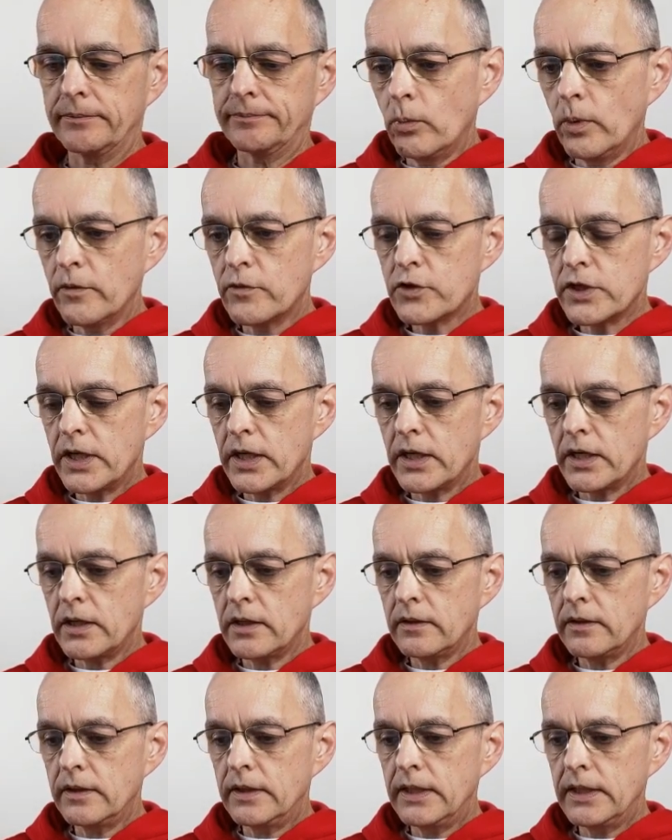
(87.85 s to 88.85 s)
We've
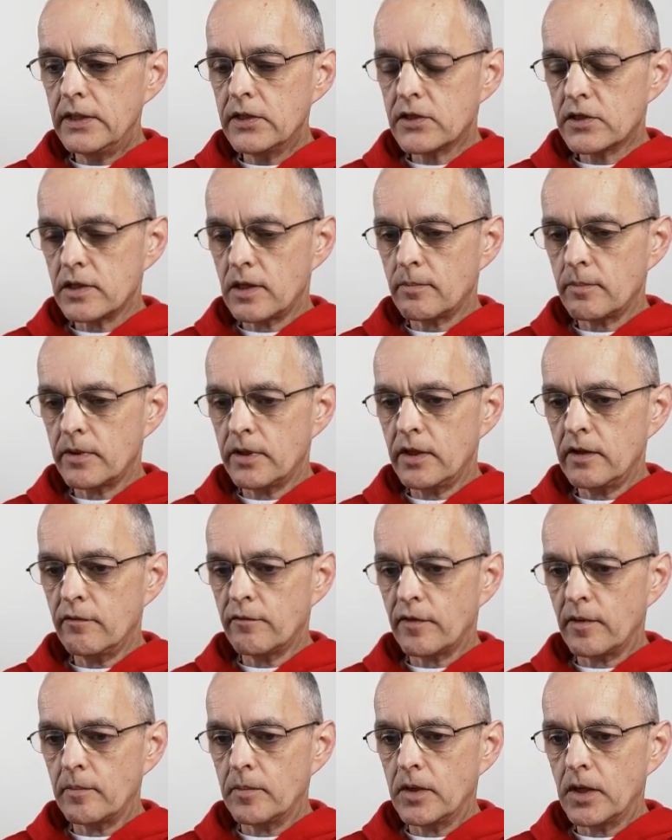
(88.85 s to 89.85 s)
shared the summary
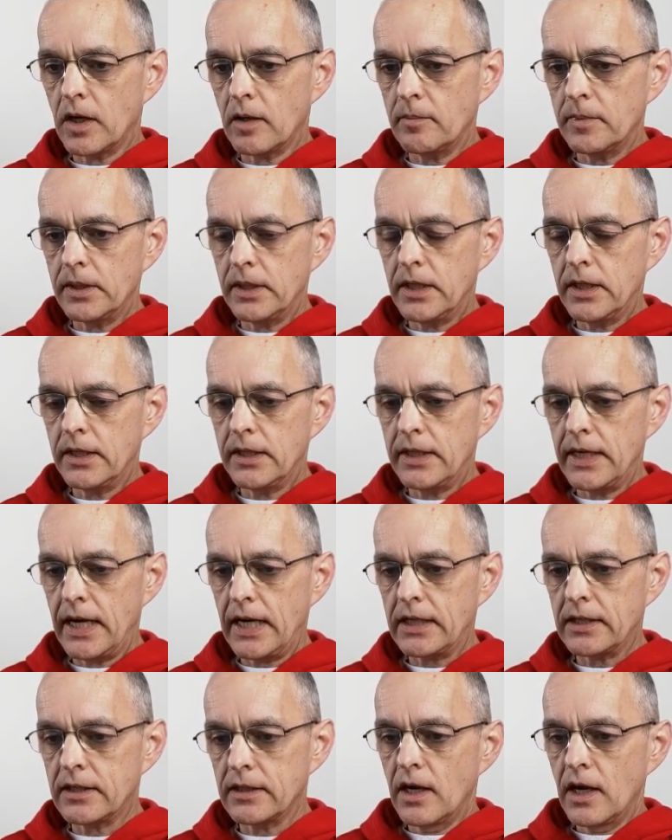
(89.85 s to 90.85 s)
from Garmin
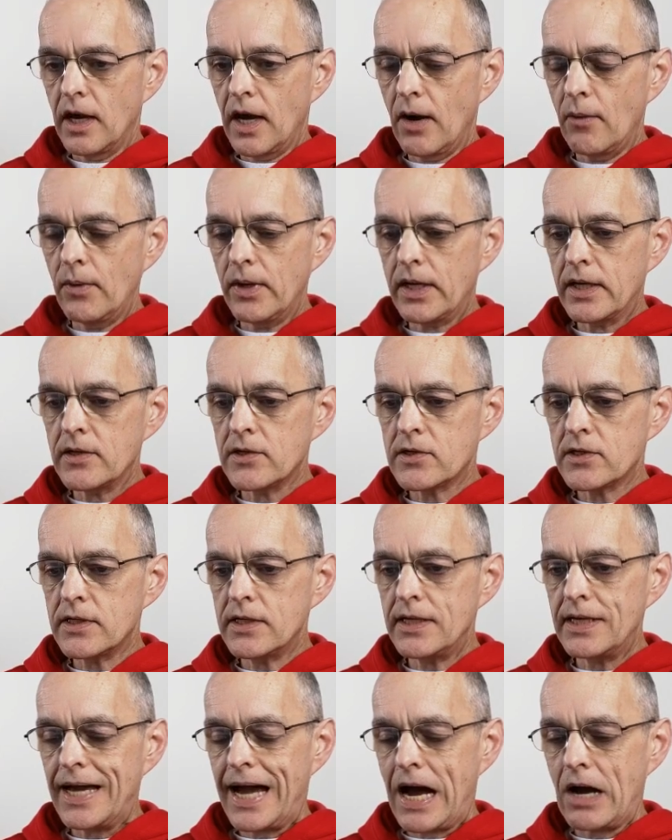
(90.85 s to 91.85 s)
Connect, and we can
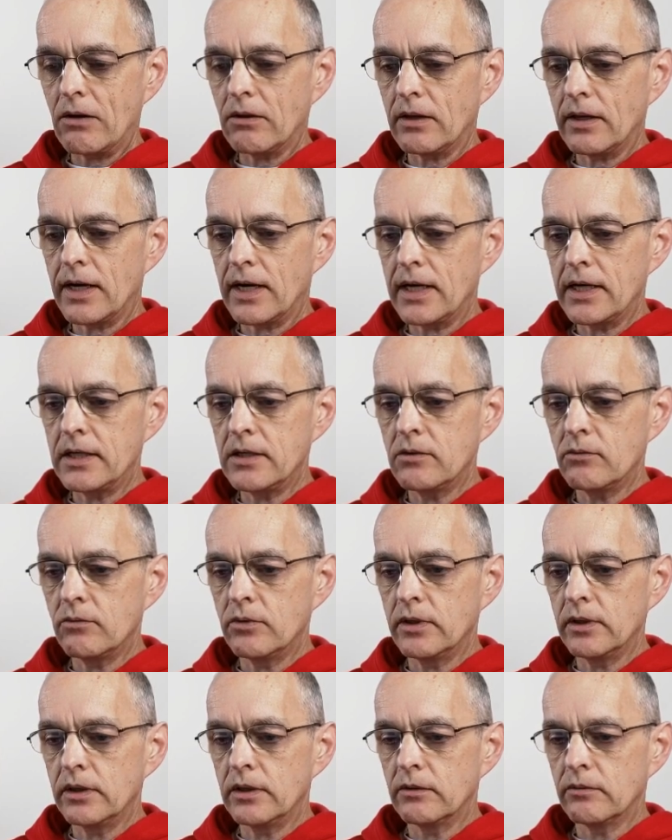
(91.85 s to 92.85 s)
see outlined
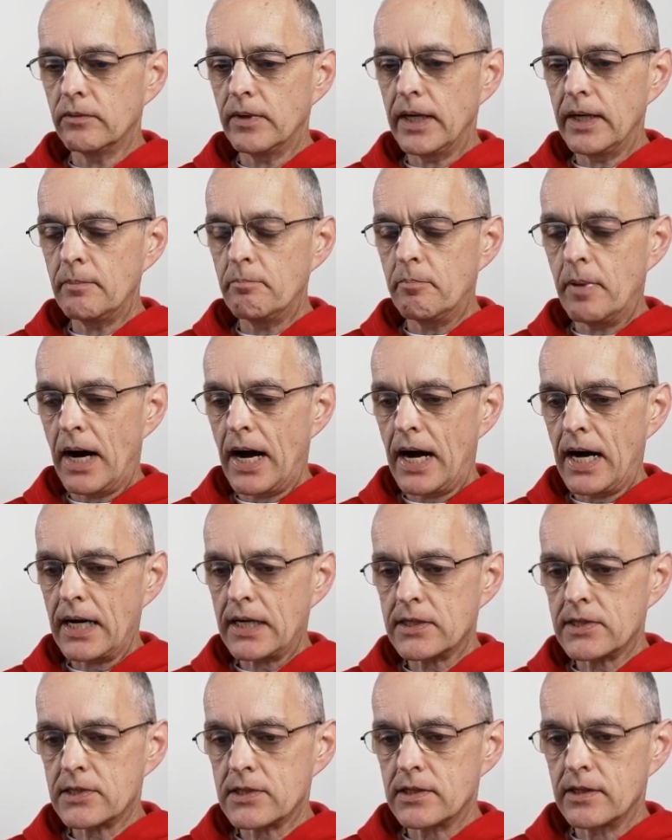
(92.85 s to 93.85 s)
with the red
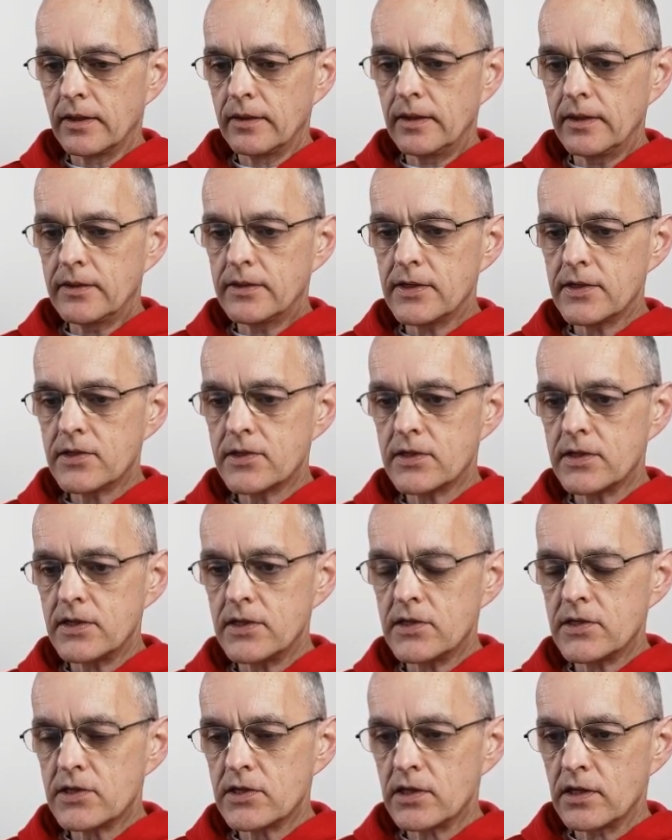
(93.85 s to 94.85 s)
box. The
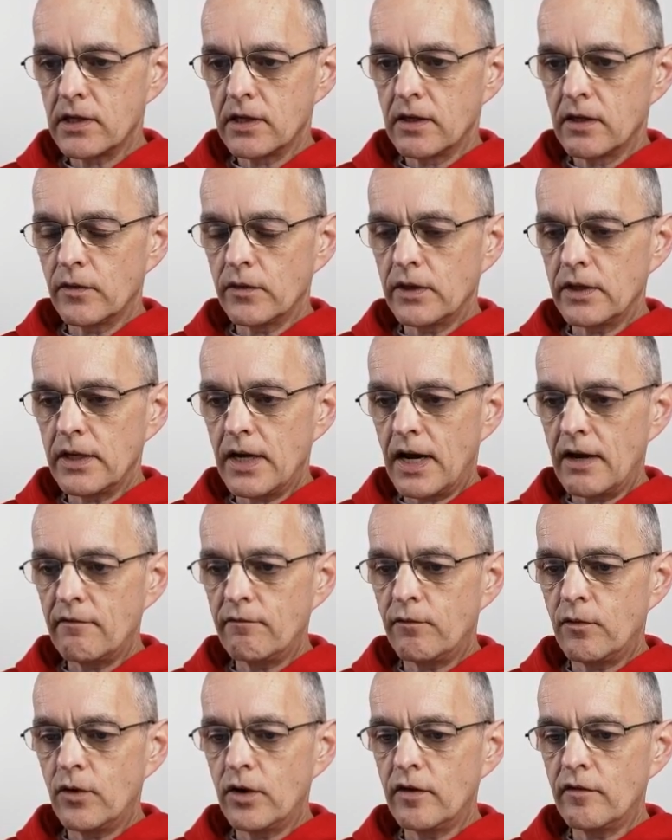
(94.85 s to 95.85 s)
distance for the
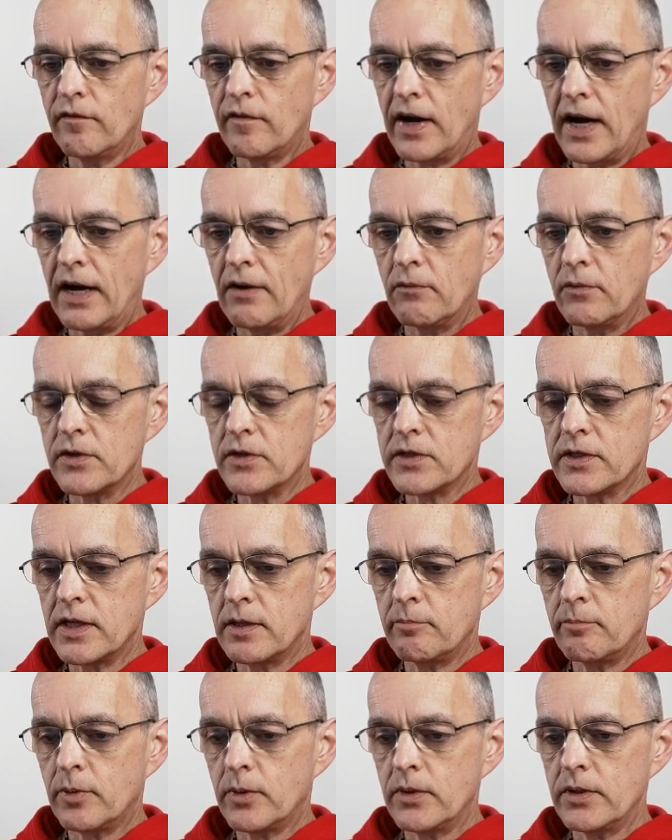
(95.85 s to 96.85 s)
945 was
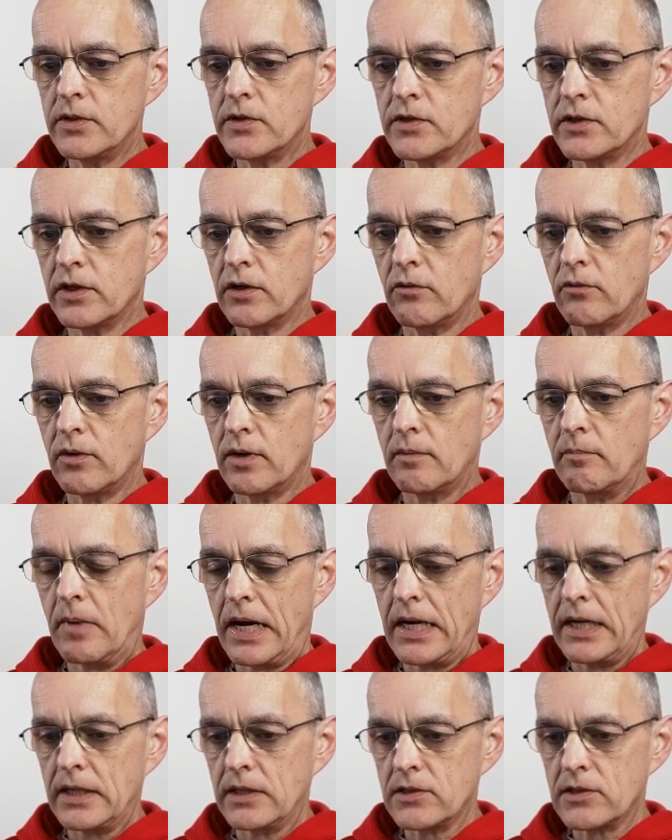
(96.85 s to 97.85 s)
10.01
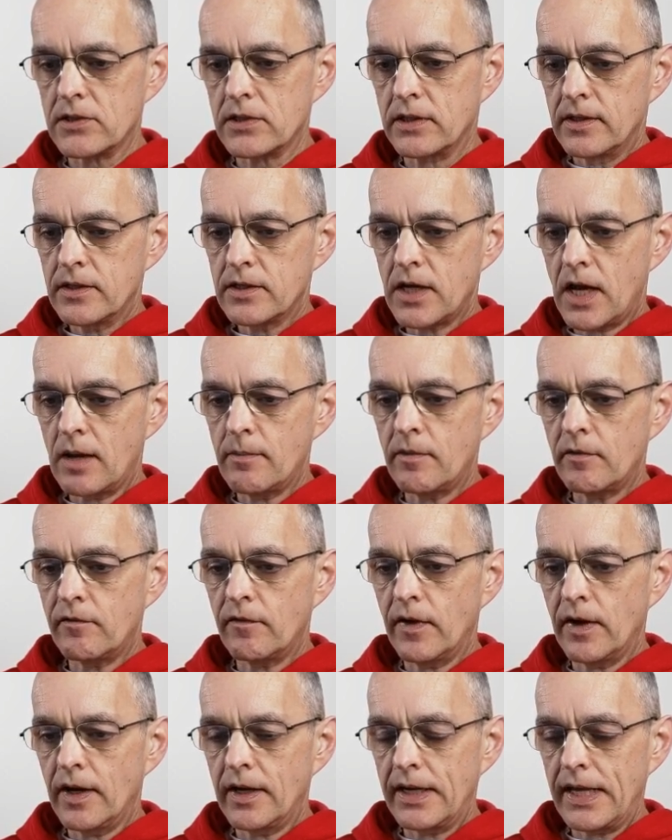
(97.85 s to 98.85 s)
miles, time
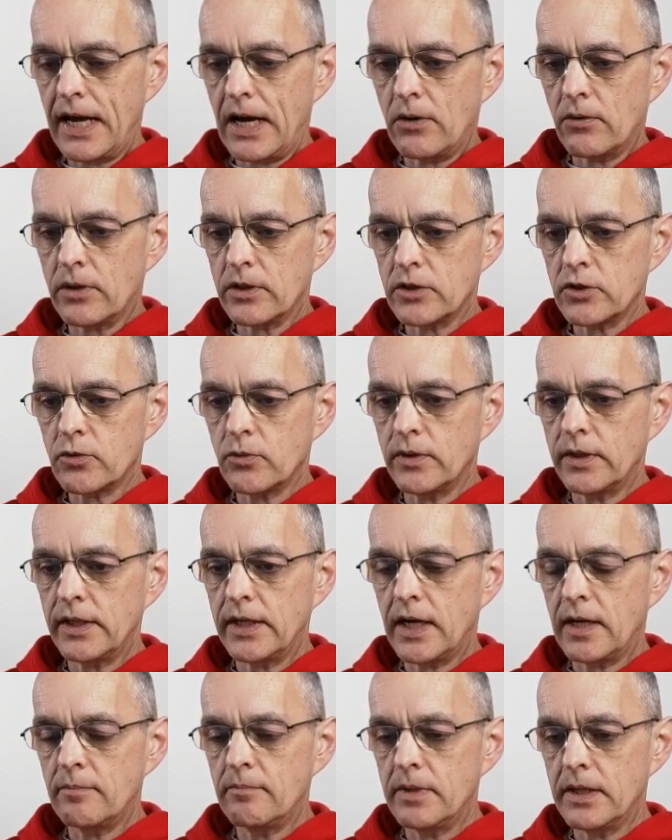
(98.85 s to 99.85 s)
of 1 hour,
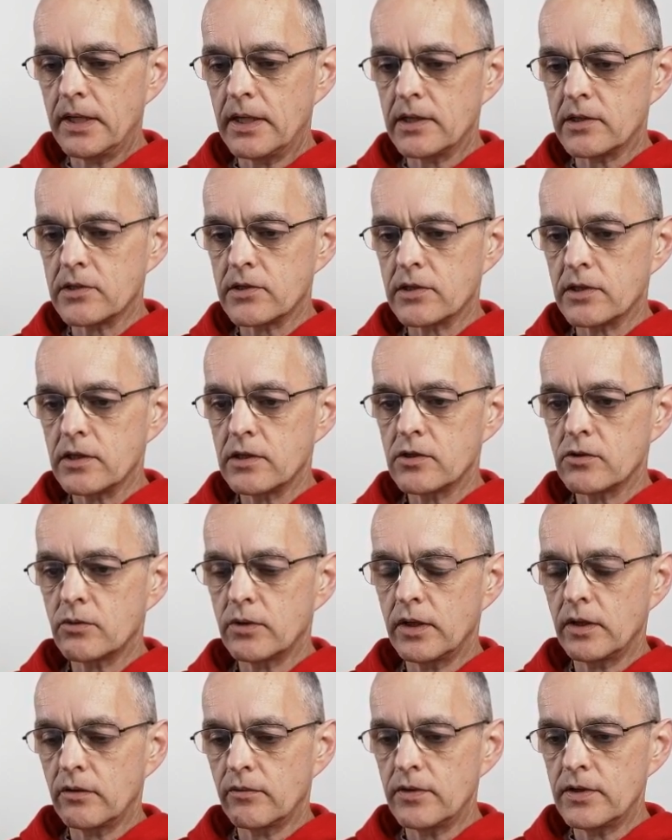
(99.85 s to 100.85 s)
29 minutes,
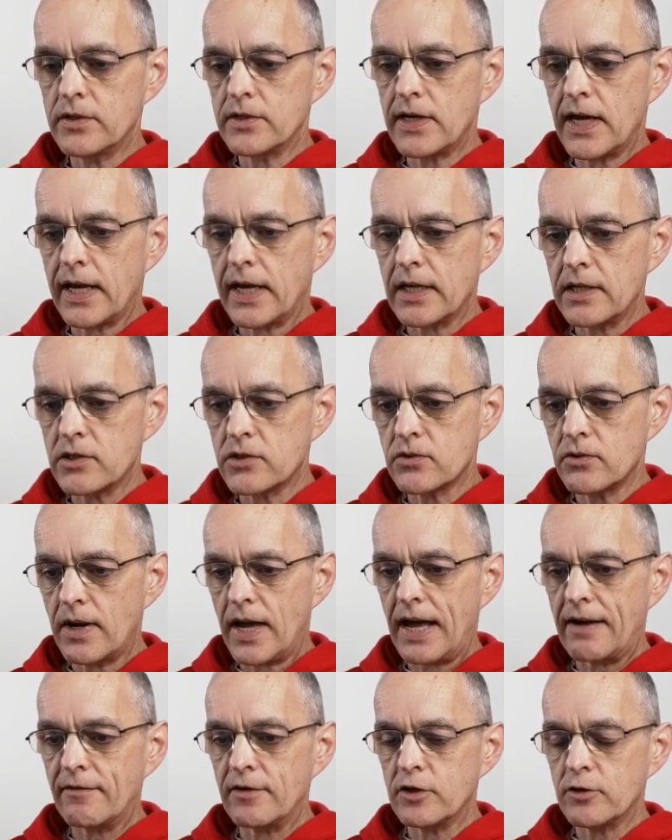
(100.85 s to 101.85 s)
23 seconds, so
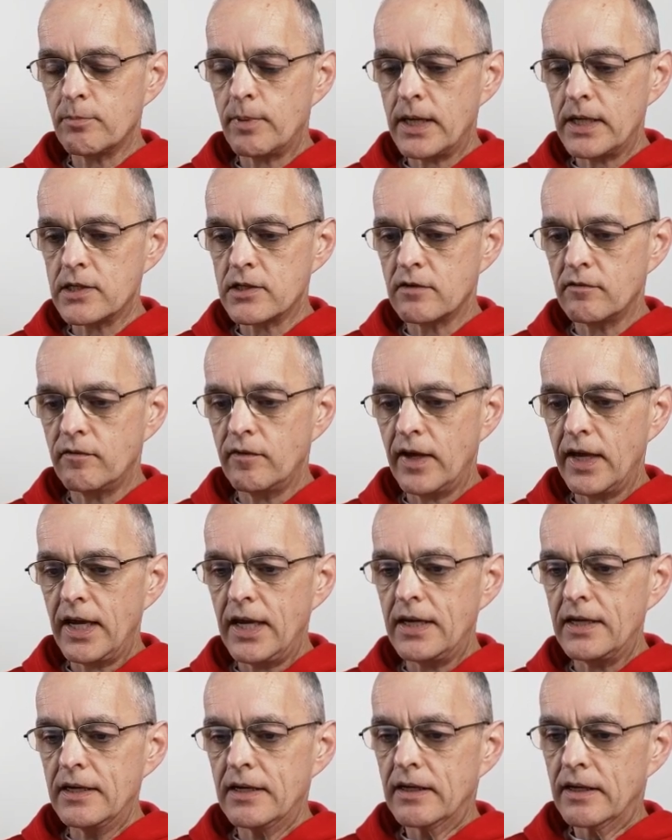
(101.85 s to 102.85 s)
average pace of
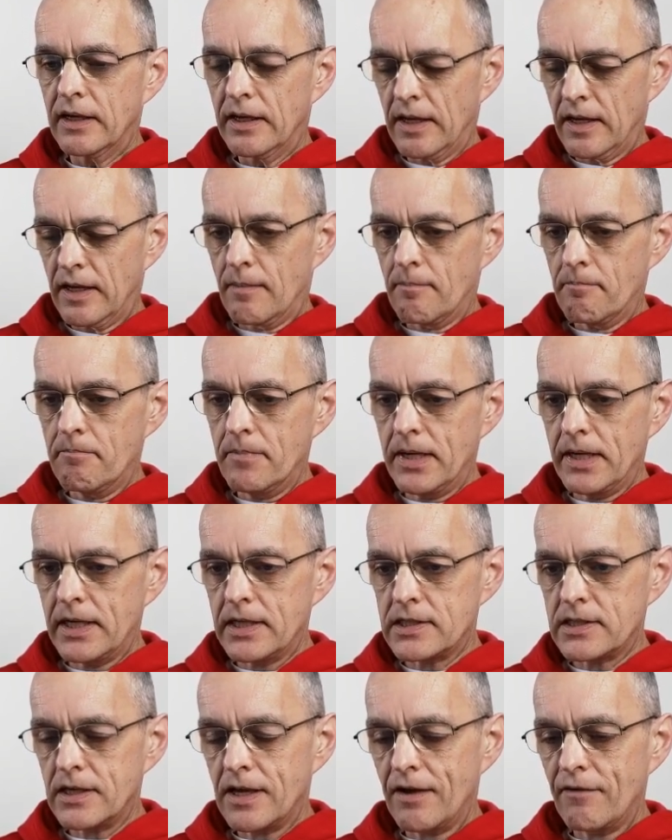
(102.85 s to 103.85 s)
8
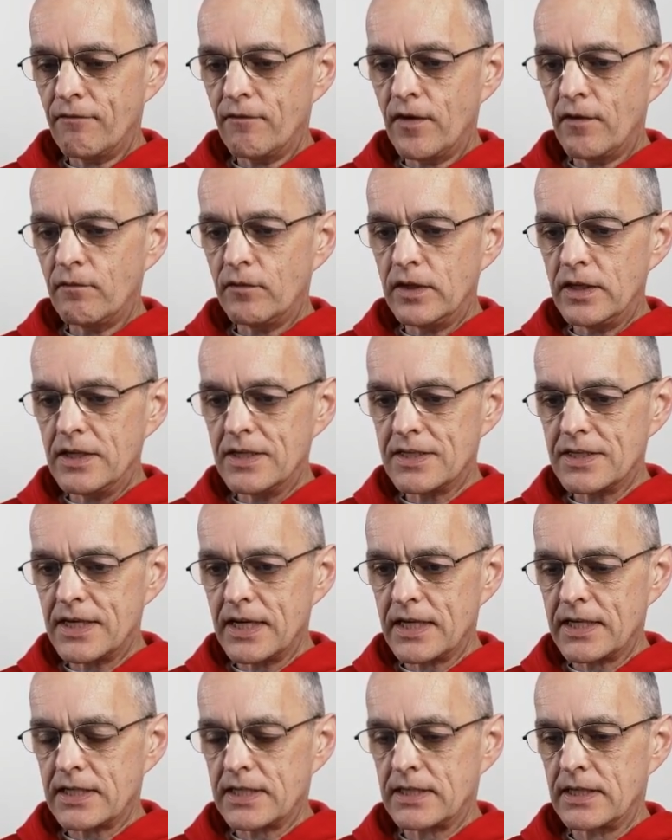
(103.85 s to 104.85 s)
minutes
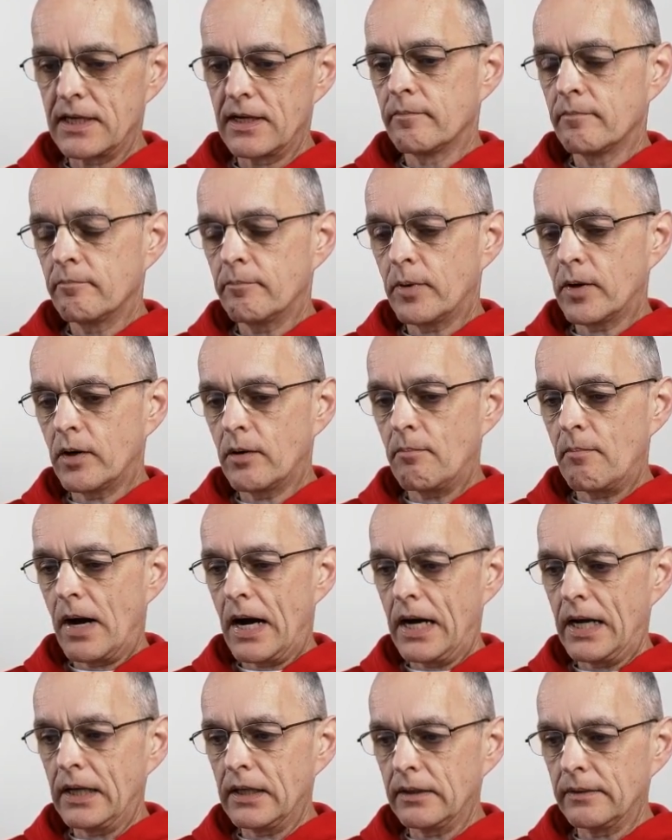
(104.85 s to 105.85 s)
56 per
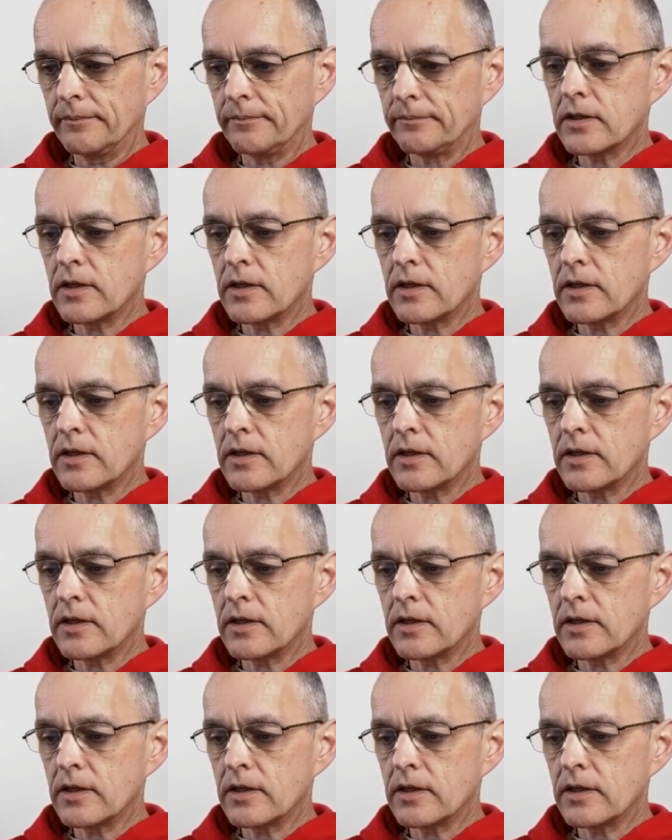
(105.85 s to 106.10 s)
mile.